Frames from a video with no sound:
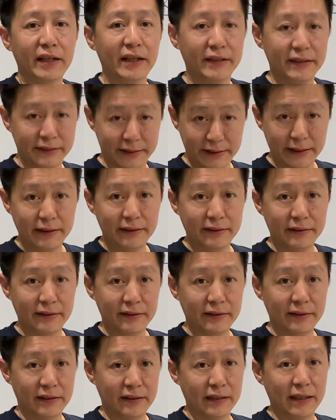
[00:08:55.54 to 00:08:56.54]
Understand?
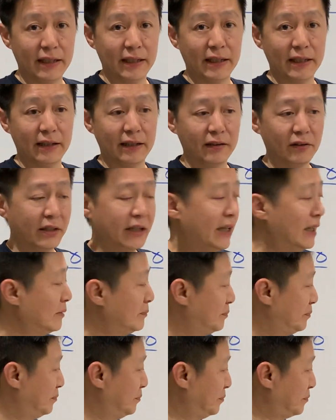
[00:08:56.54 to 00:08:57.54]

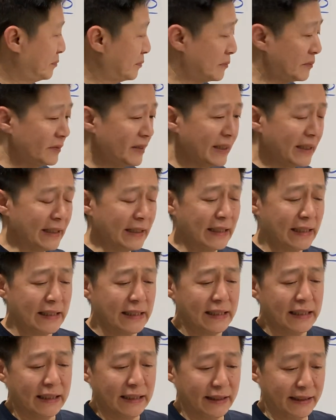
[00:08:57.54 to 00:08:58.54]
Okay.
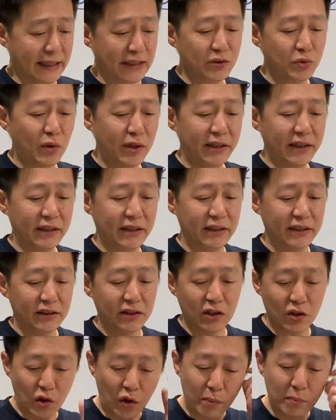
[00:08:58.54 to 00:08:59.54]
That's why
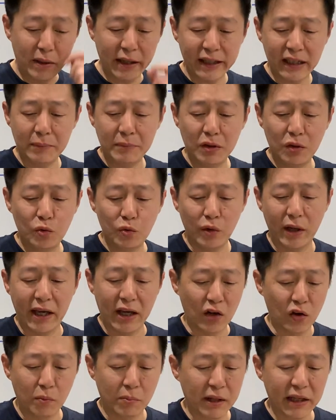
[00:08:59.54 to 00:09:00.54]
the combine can be good
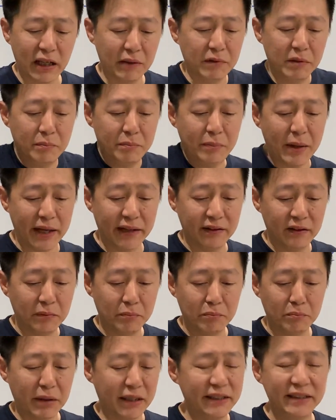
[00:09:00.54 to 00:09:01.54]
and combine can be bad,
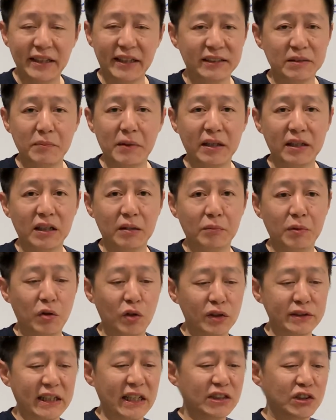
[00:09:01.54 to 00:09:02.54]
but it doesn't matter,
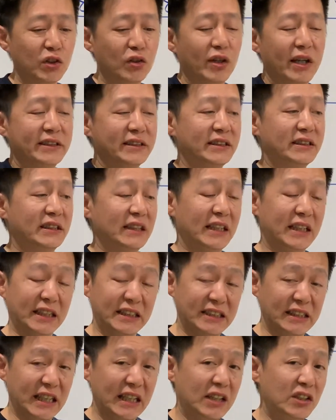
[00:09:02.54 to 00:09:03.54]
because as long as it
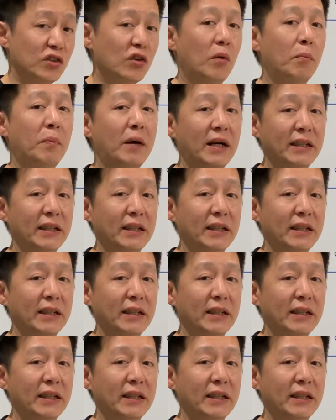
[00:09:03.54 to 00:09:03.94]
is in your